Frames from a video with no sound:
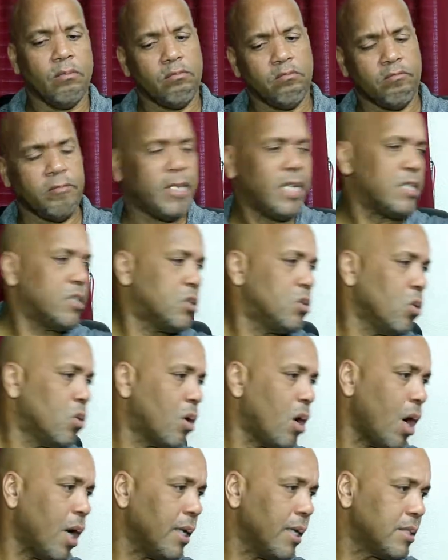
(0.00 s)
hmm, there's two
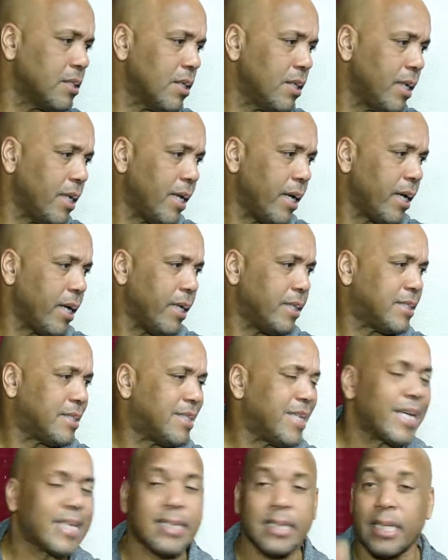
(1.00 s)
colors on there it's
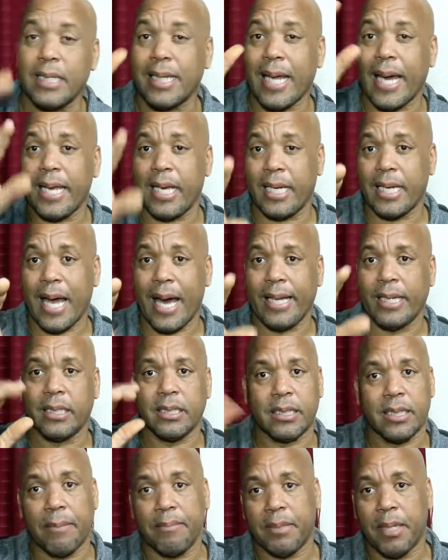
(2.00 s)
16.99 it's
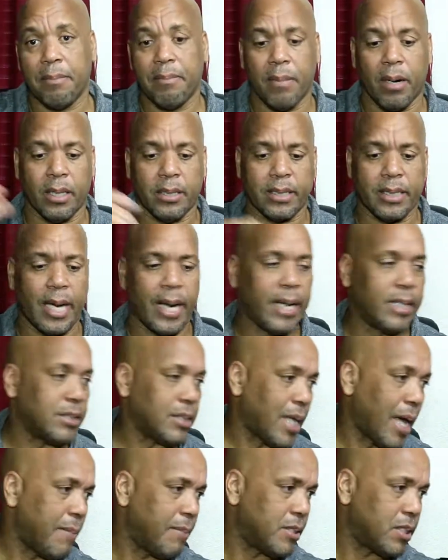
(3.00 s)
17 bucks guys
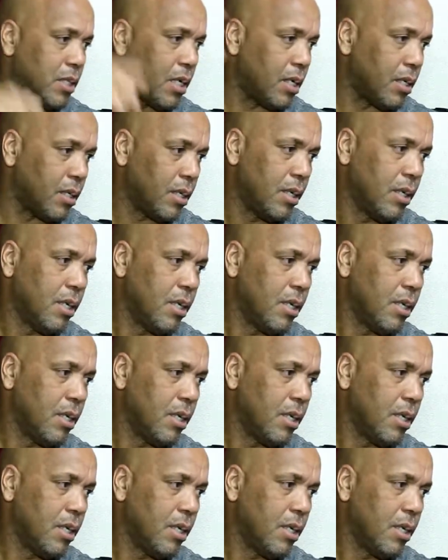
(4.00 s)
on Amazon